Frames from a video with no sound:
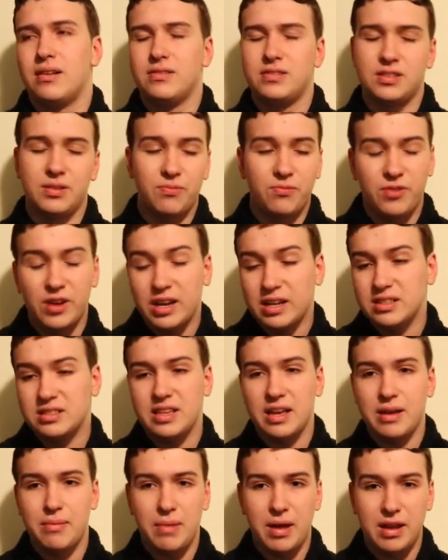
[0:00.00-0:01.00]
some things
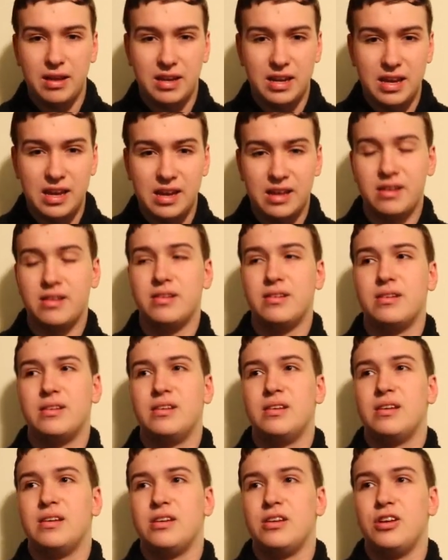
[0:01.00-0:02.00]
they may need,
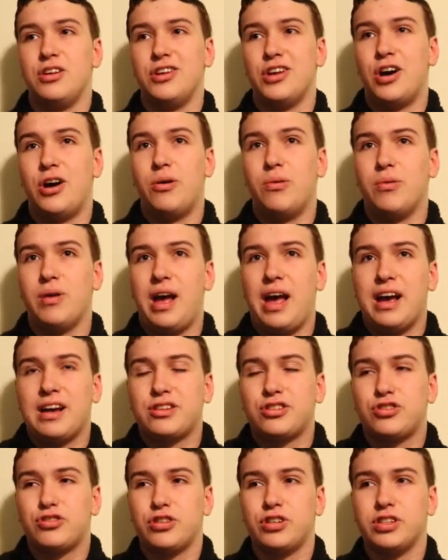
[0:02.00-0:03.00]
you know,
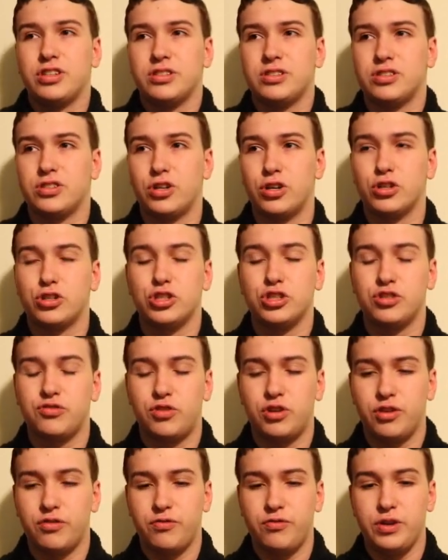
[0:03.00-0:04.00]
extra searches
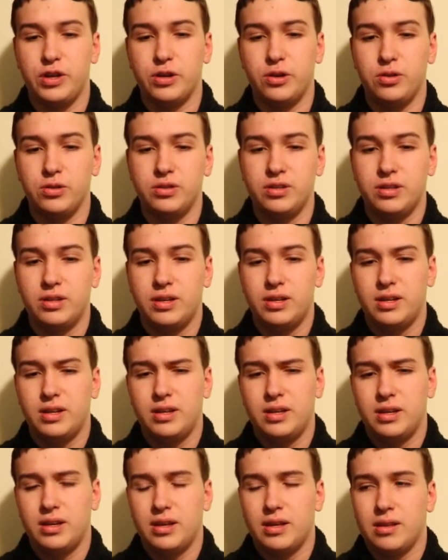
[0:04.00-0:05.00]
for the field.
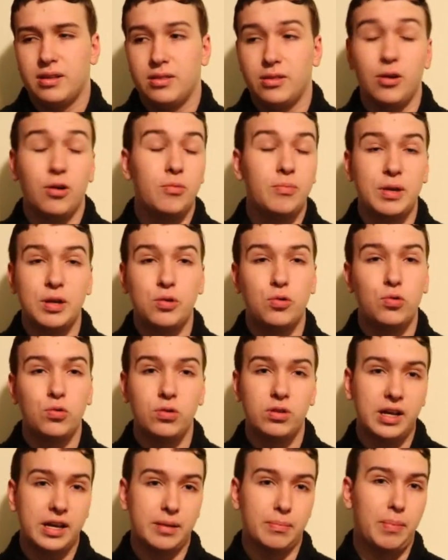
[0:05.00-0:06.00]
That would be
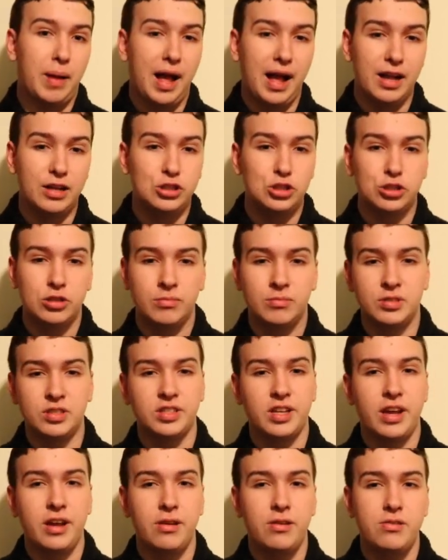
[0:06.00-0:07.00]
cool, like pendulum
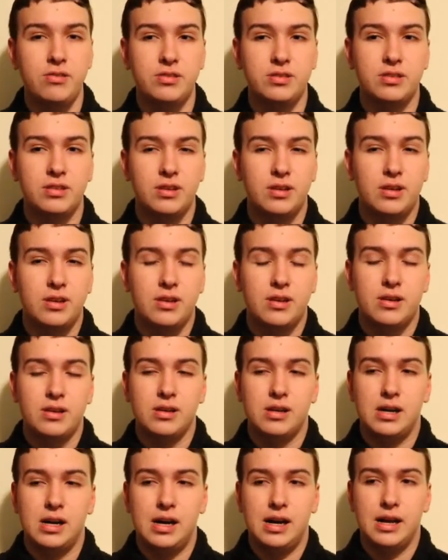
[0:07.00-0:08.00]
scales
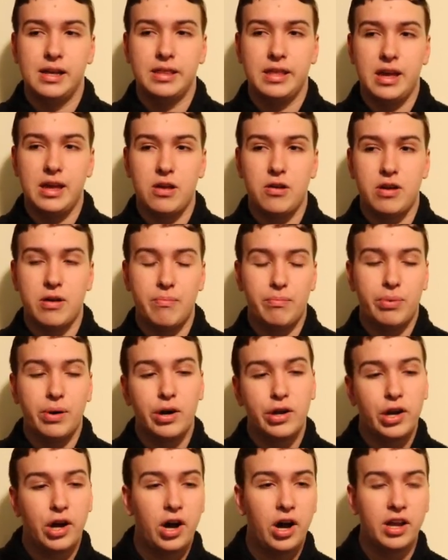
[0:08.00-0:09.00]
that you can
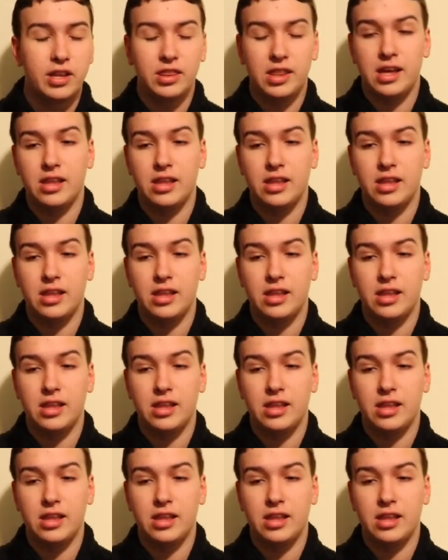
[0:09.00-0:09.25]
put on.